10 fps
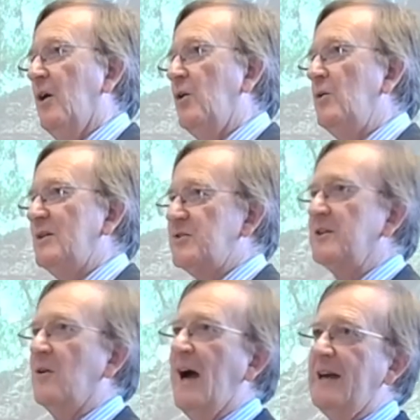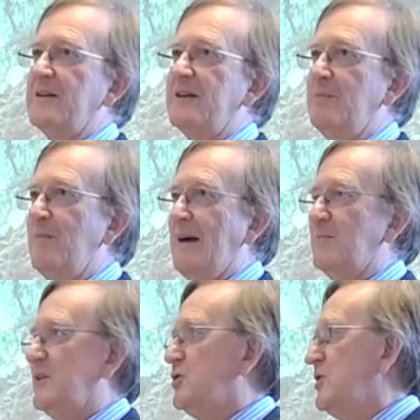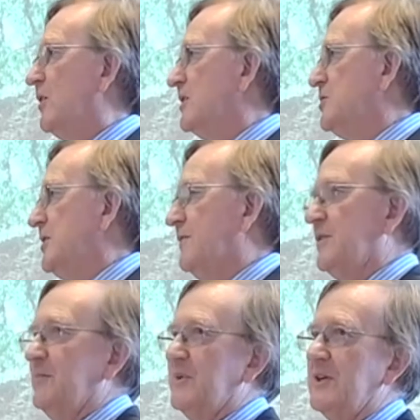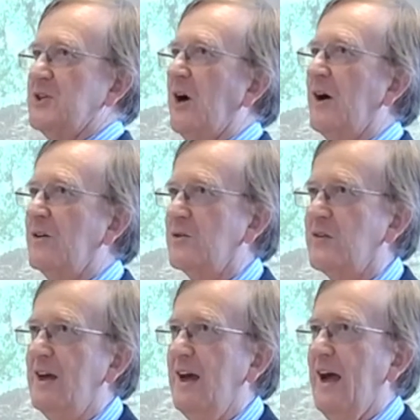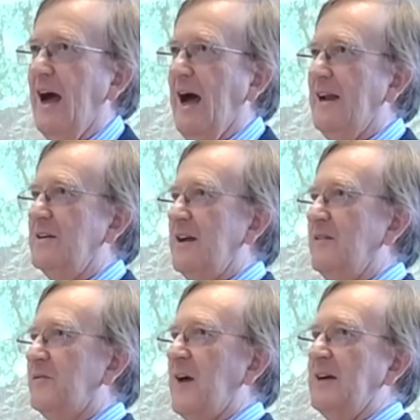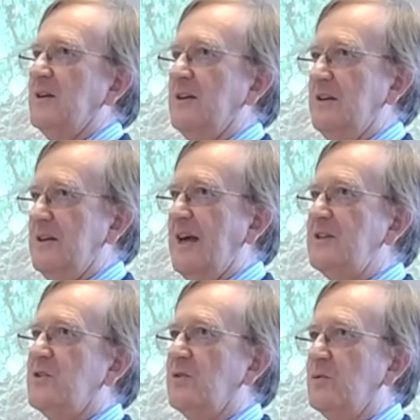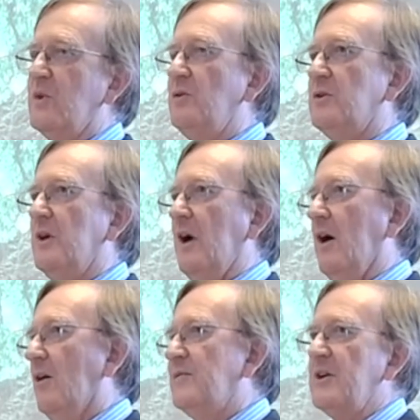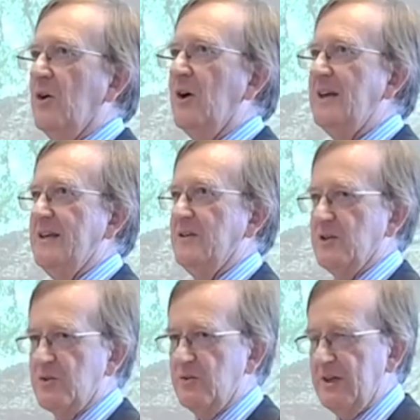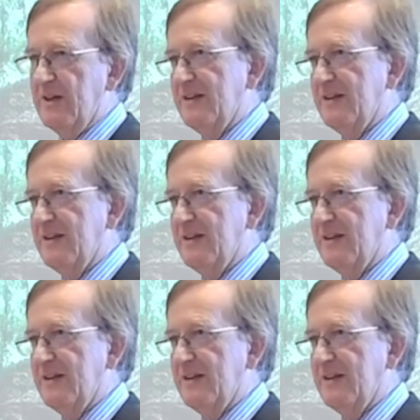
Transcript: who single-handedly mapped the geology of the British Isles and in fact lays at the root of the oil industry.